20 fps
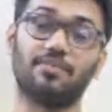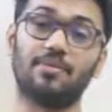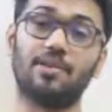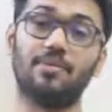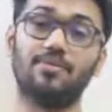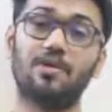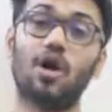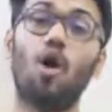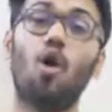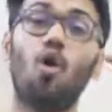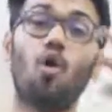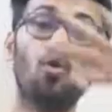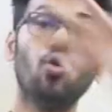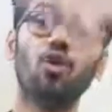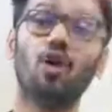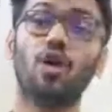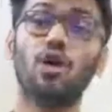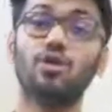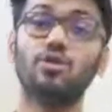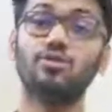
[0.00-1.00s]
The whole
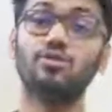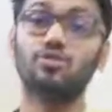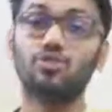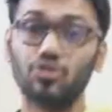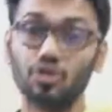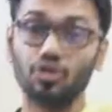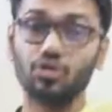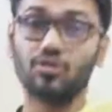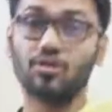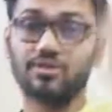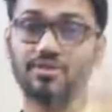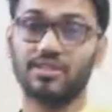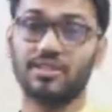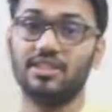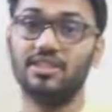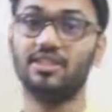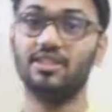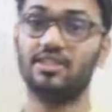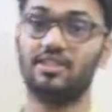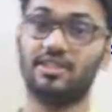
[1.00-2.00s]
solar
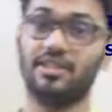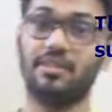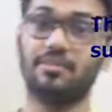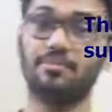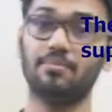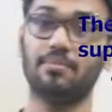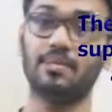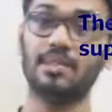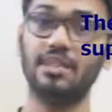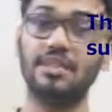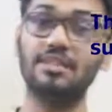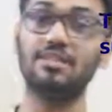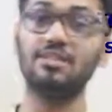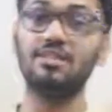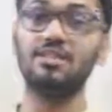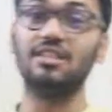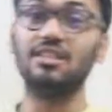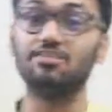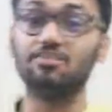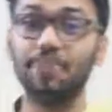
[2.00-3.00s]
system is
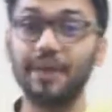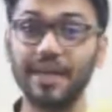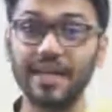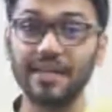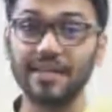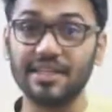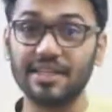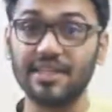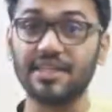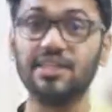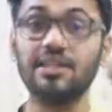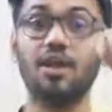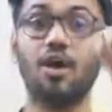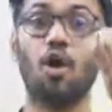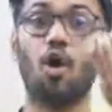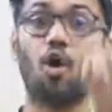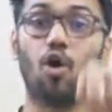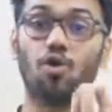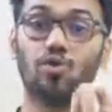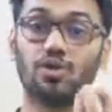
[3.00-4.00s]
depending
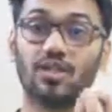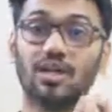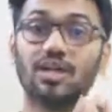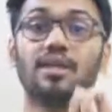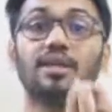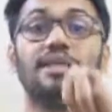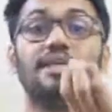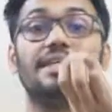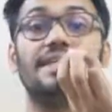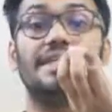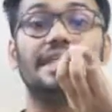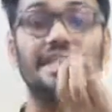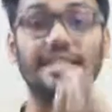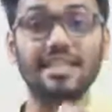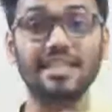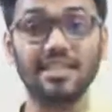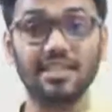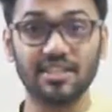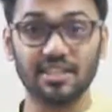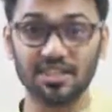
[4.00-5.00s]
on the
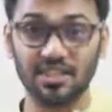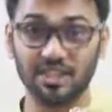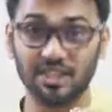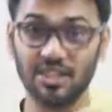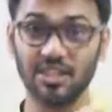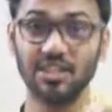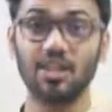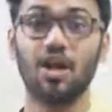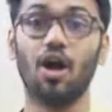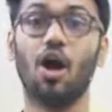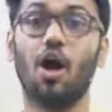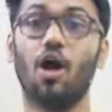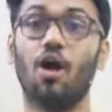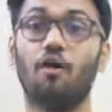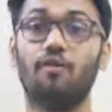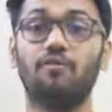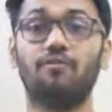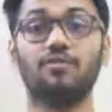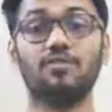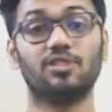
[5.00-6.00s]
energy of
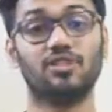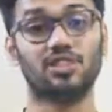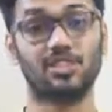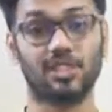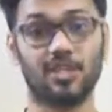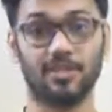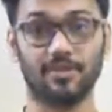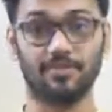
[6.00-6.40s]
sun.